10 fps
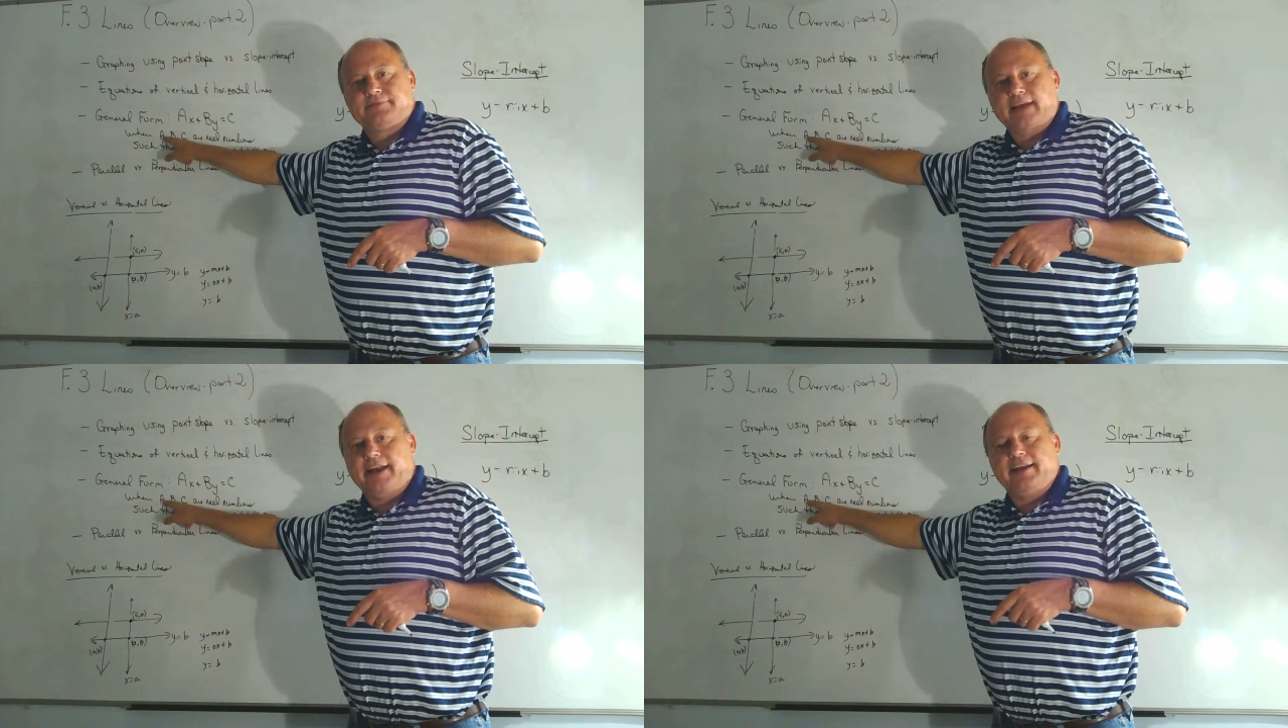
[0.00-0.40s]

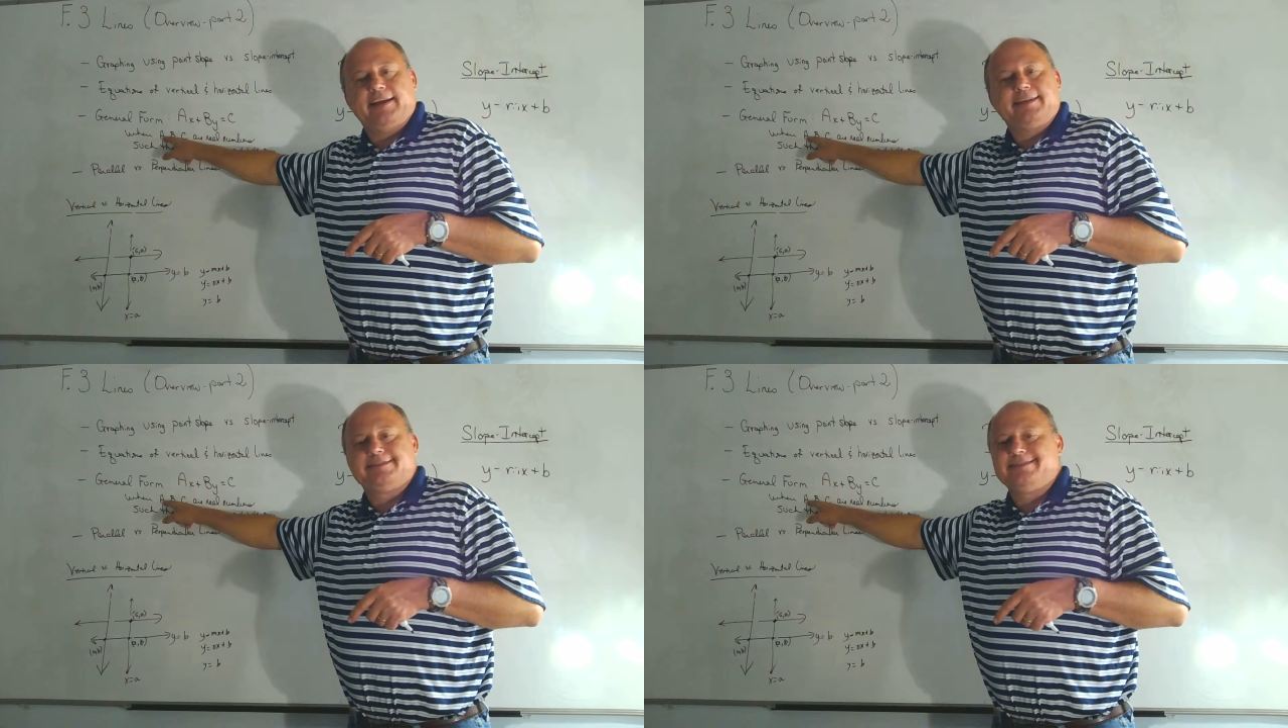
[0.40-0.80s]

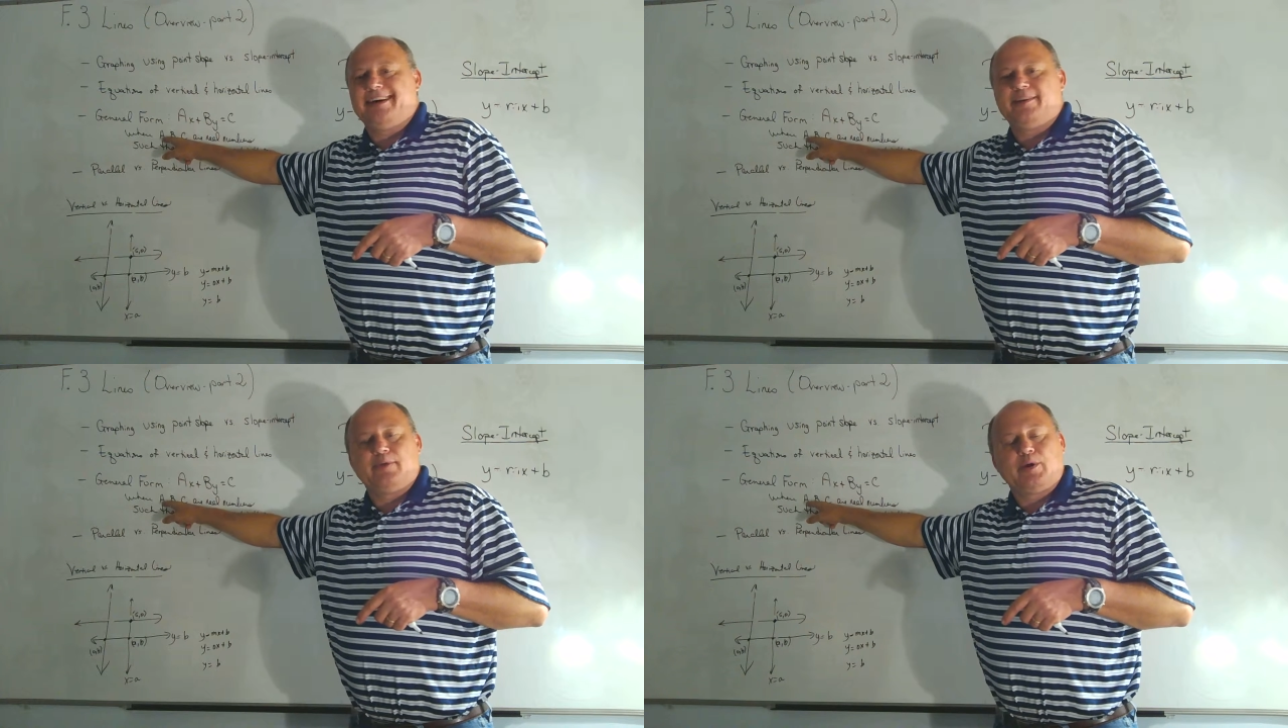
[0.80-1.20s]
It's
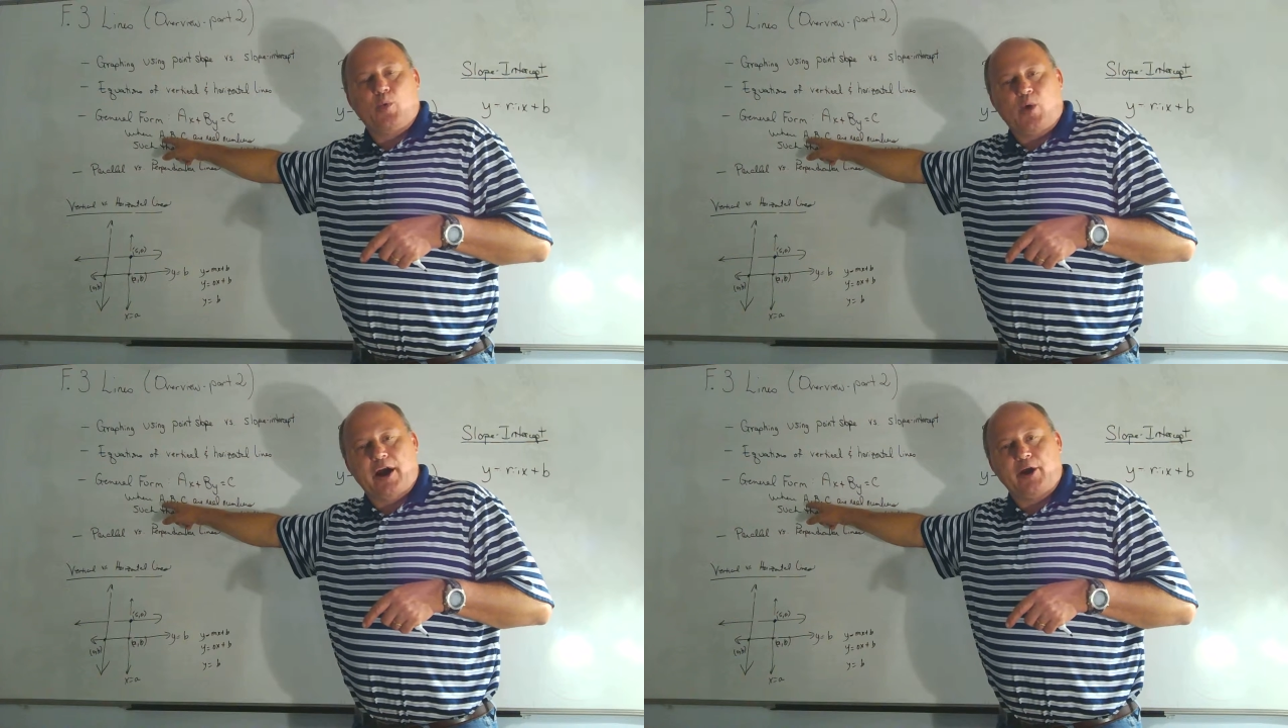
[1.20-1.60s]
not a
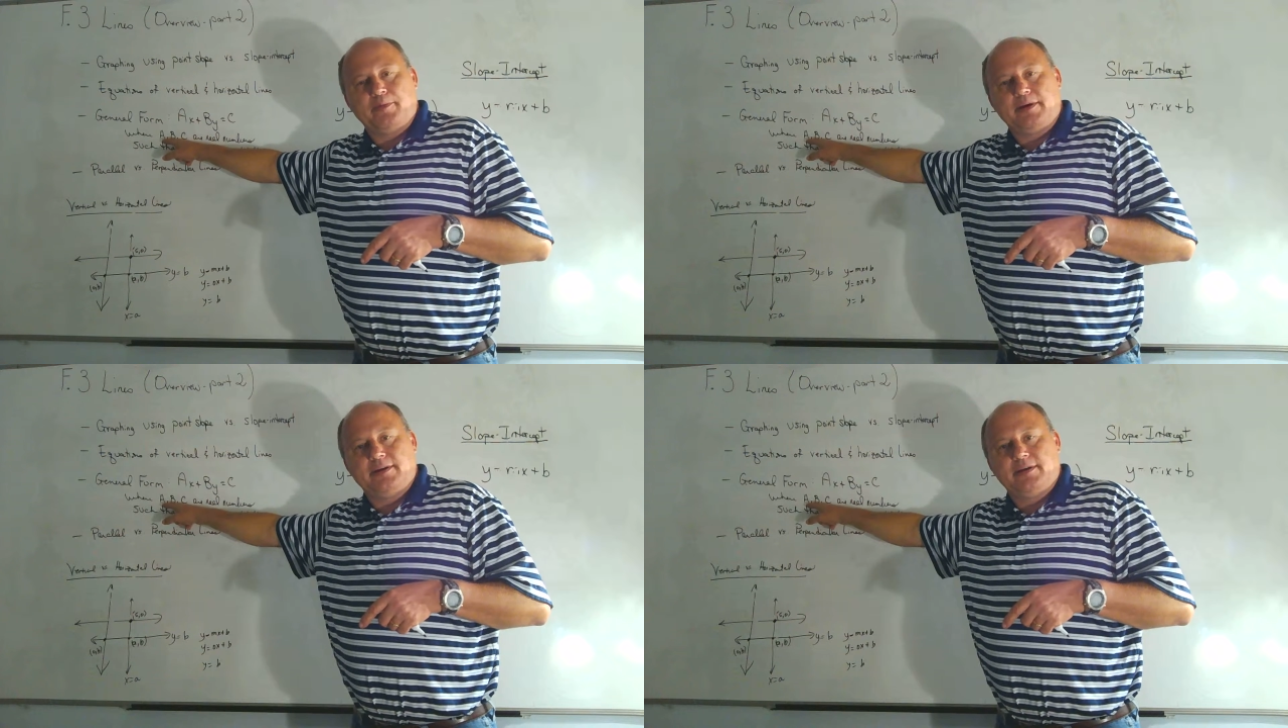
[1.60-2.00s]

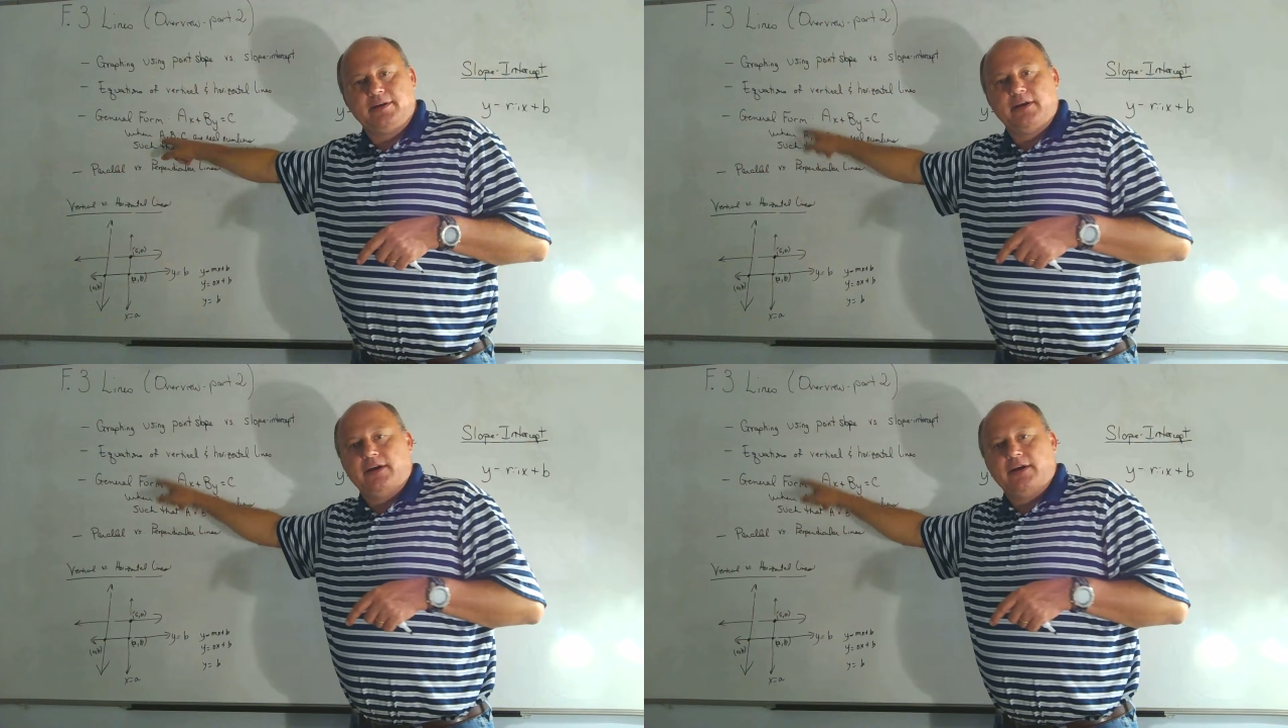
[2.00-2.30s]
requirement.